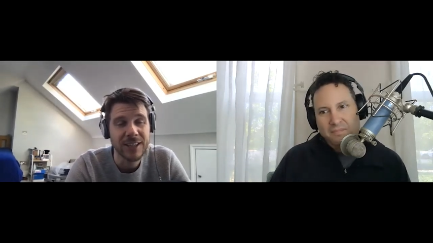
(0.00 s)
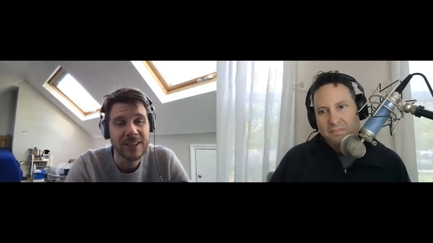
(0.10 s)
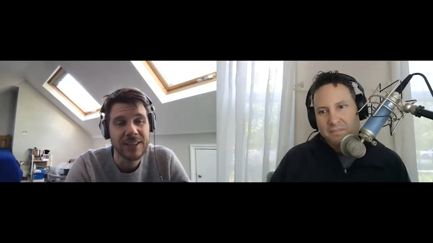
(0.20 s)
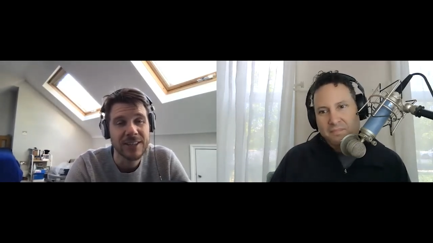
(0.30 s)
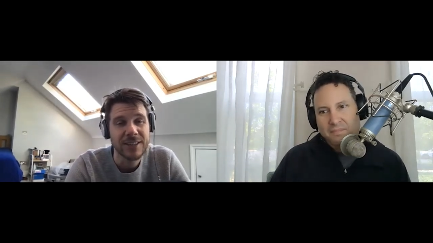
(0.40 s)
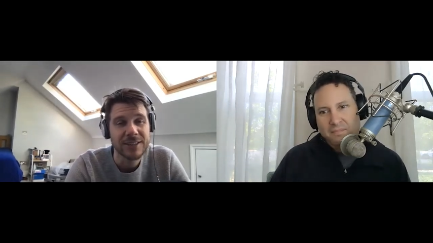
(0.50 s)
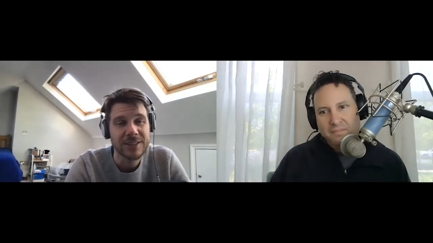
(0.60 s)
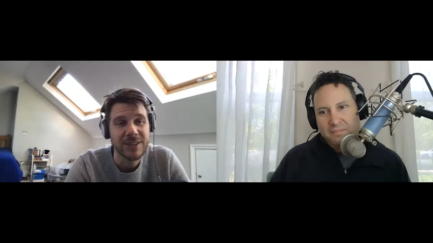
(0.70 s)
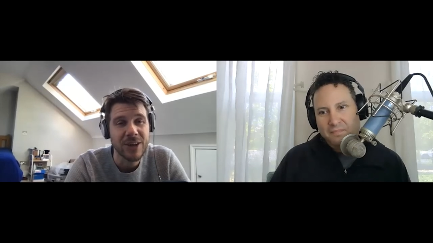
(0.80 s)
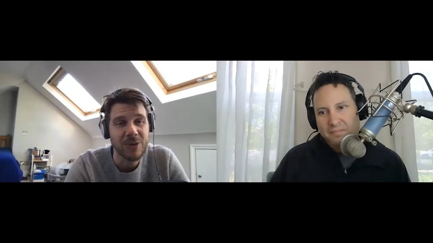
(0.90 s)
Speaker 1: Mm-mm.
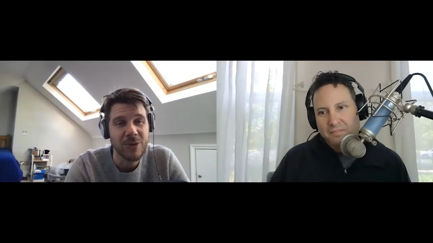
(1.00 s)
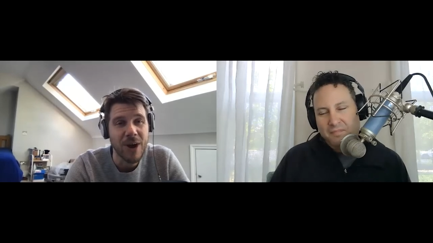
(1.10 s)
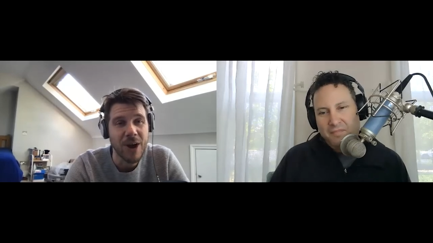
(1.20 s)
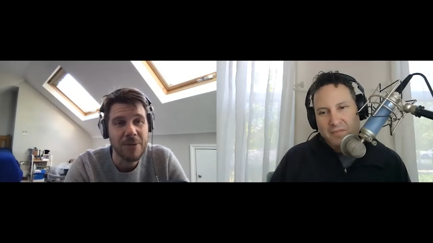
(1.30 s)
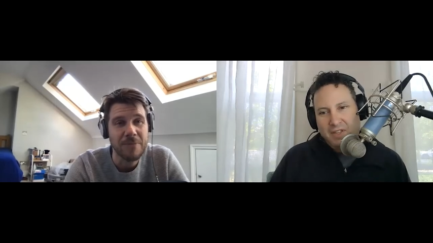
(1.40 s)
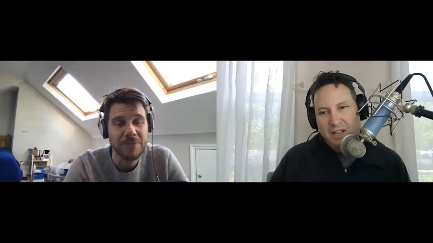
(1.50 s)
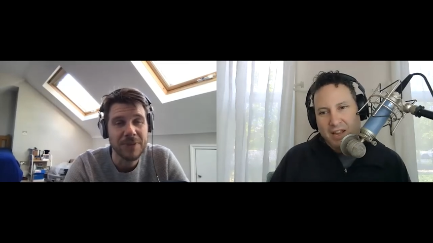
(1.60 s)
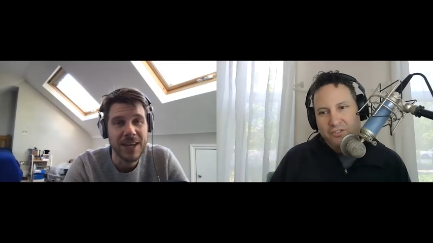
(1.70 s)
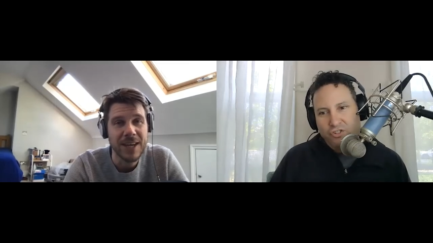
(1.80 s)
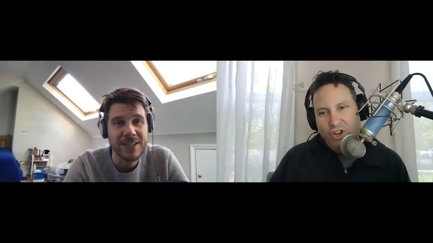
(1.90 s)
So
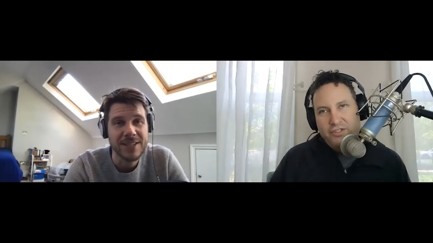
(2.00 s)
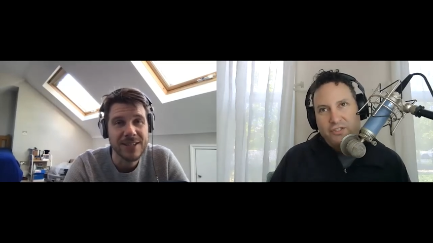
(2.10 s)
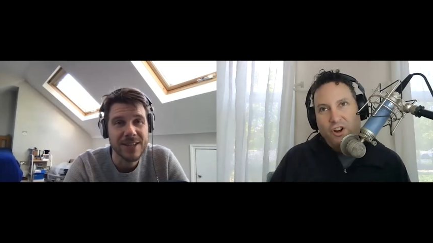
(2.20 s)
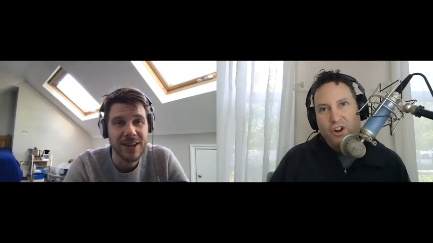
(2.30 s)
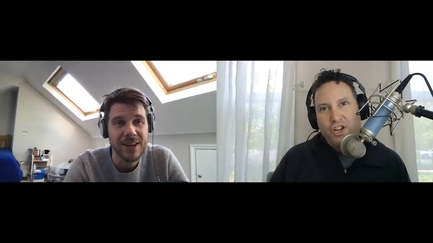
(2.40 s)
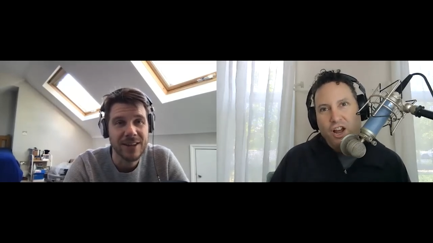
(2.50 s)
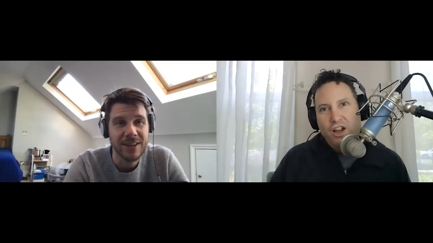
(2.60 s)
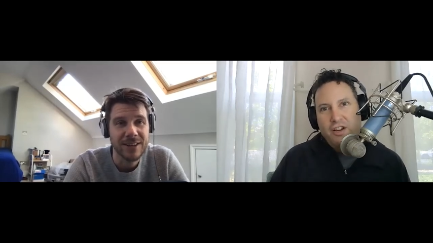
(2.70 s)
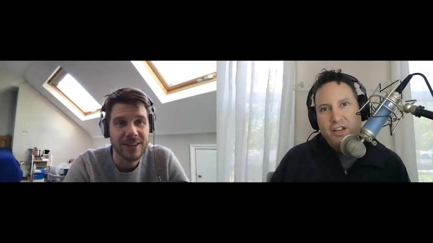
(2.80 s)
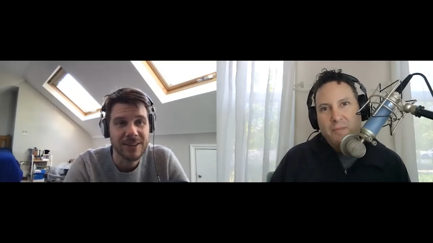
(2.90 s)
I just started
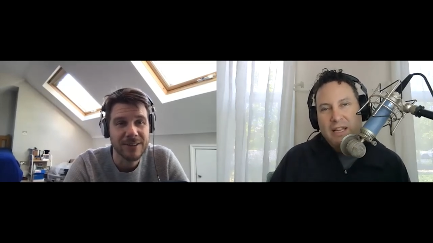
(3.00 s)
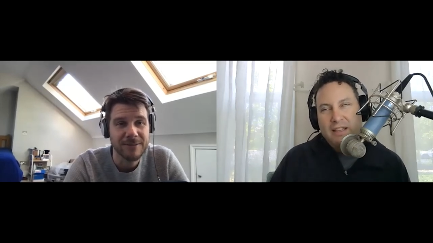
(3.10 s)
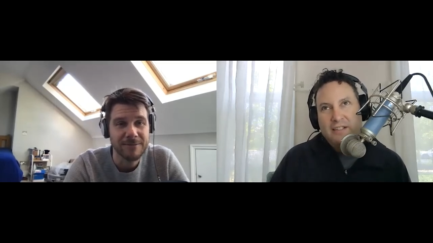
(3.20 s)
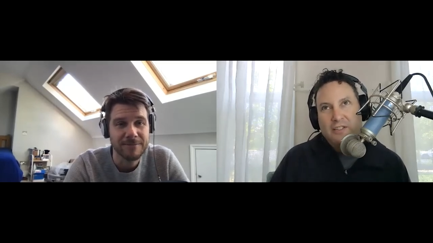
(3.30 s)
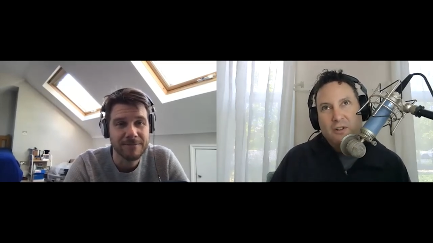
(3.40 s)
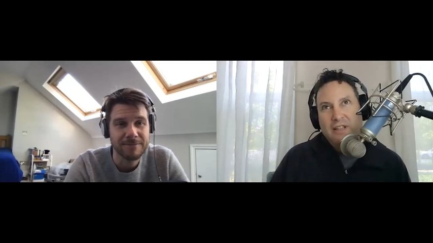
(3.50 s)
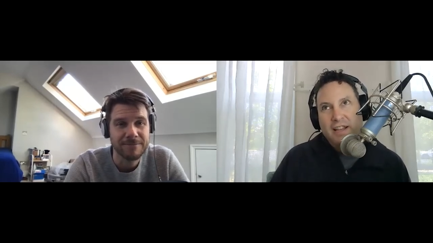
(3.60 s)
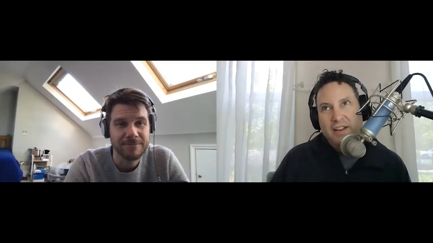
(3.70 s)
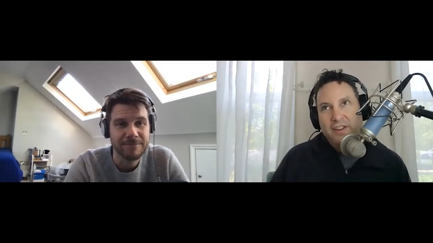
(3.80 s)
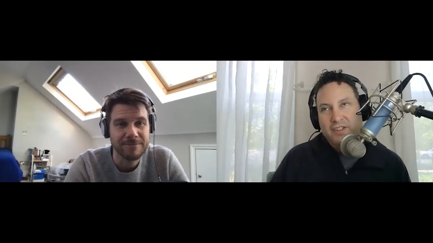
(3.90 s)
hugging my little old
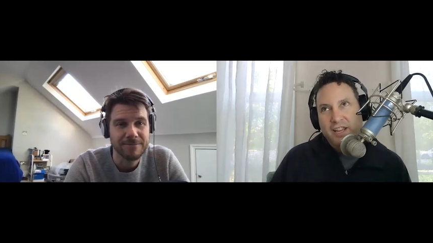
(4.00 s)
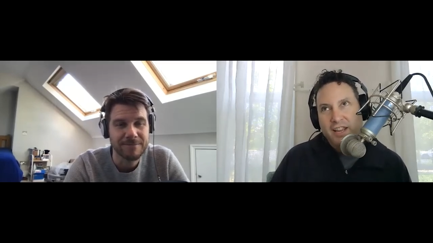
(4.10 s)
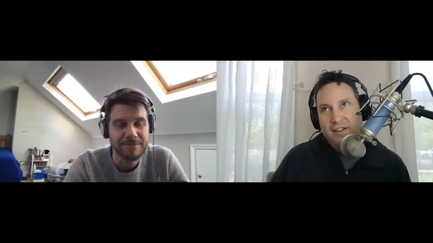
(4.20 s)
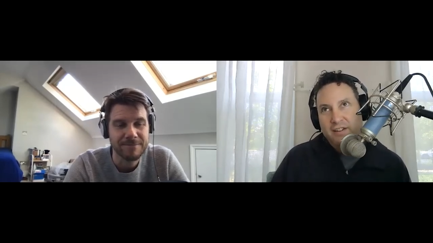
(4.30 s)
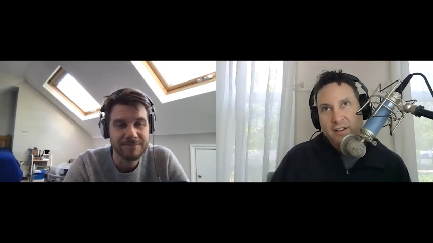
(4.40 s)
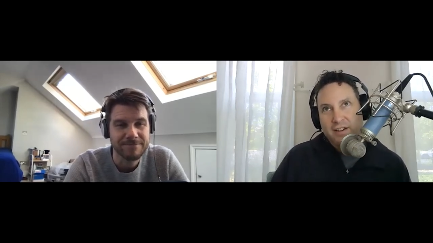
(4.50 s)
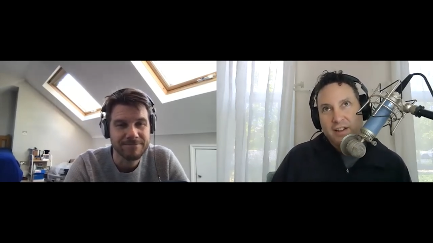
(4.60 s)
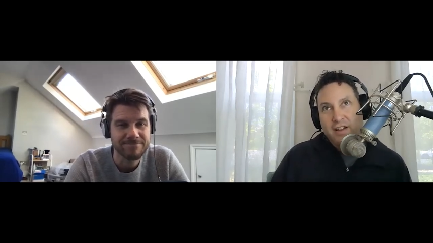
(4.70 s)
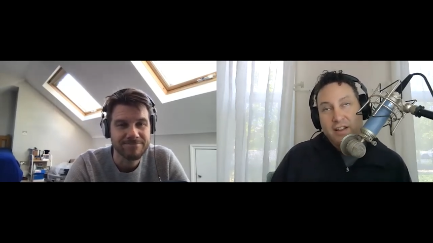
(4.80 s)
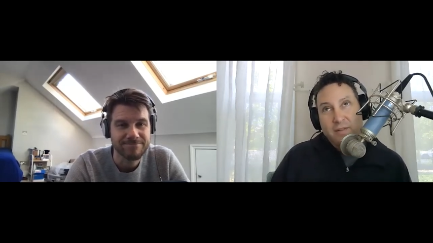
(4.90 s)
ladies again.
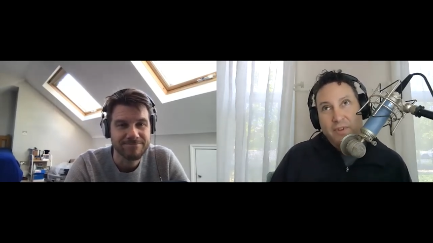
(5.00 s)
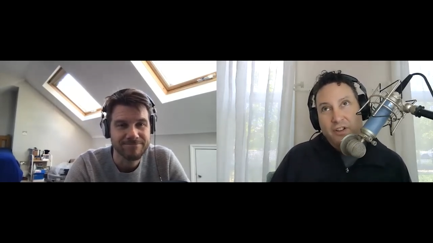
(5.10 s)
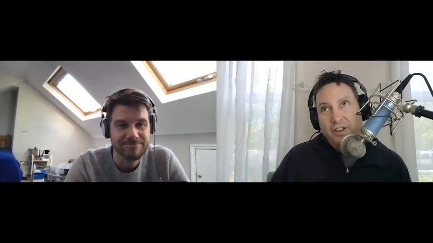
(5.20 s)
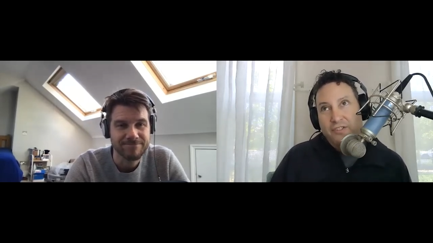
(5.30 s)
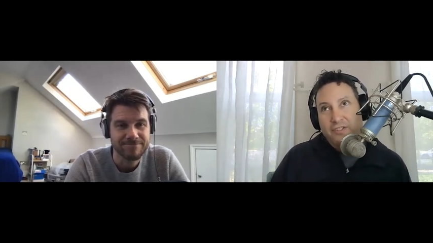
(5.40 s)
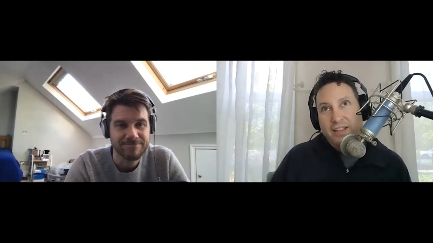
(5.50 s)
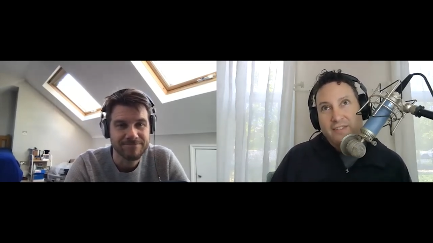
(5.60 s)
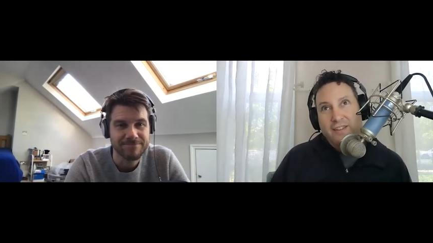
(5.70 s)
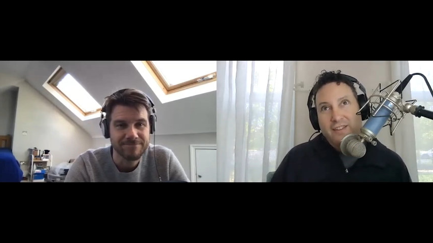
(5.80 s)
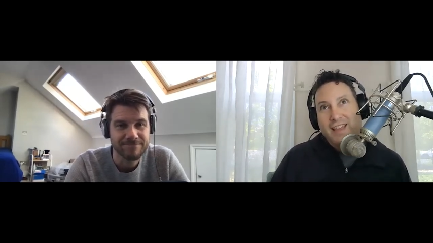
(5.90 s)
Because
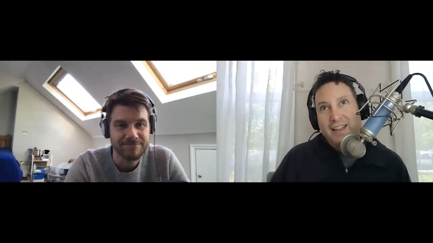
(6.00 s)
that's the